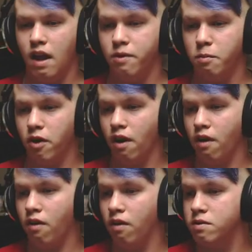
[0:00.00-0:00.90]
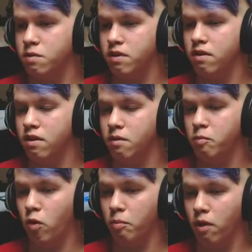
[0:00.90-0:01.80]
aftermarket cards with
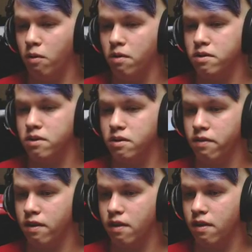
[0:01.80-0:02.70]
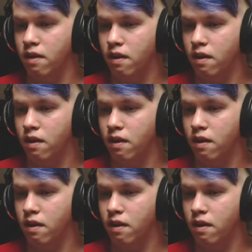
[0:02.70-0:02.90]
more blowers and stuff like that.